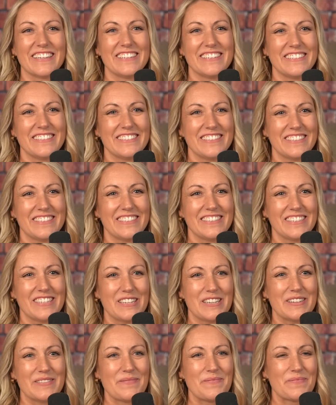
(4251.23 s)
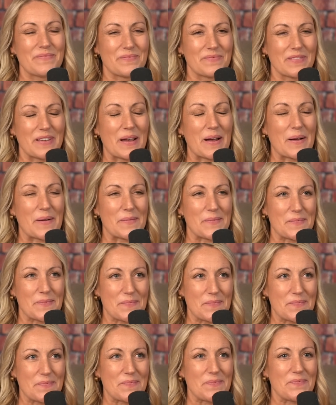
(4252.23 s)
young. Yeah. Hmm. Yeah.
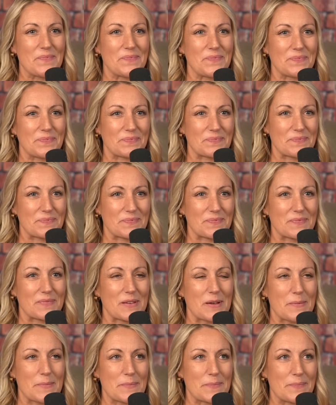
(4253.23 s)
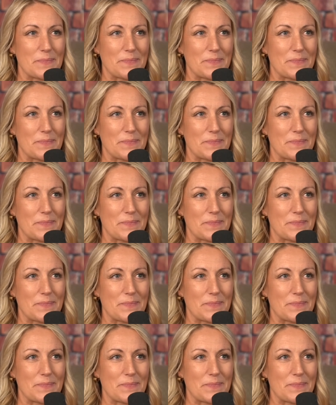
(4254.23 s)
Yeah. Yeah.